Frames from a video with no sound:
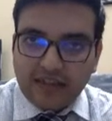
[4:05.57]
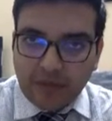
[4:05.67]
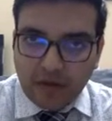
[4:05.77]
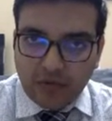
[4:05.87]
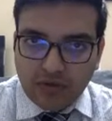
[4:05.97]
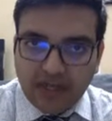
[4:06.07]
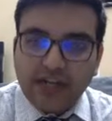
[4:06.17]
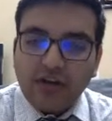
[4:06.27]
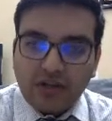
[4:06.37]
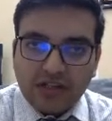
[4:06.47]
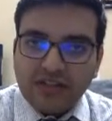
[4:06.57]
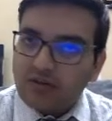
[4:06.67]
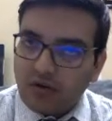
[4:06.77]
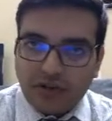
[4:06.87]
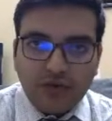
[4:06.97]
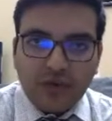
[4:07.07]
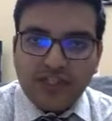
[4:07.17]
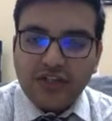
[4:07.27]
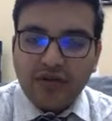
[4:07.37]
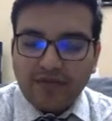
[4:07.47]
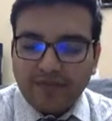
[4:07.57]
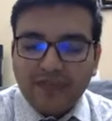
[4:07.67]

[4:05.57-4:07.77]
amount in dollars or USD or